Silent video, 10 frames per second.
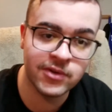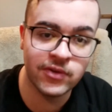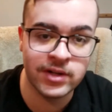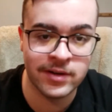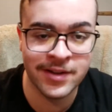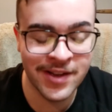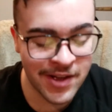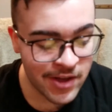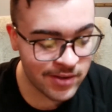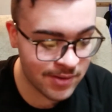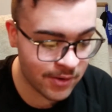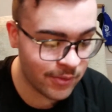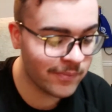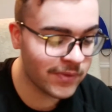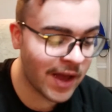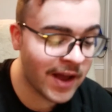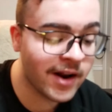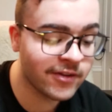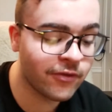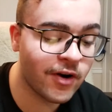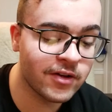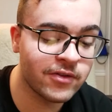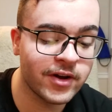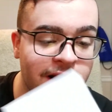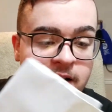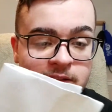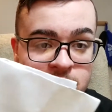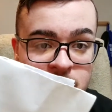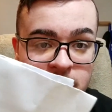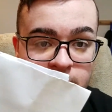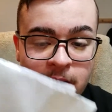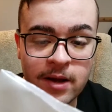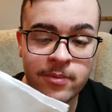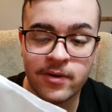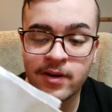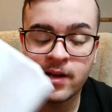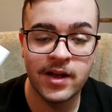to look. So I got as far as looking at this sheet of paper,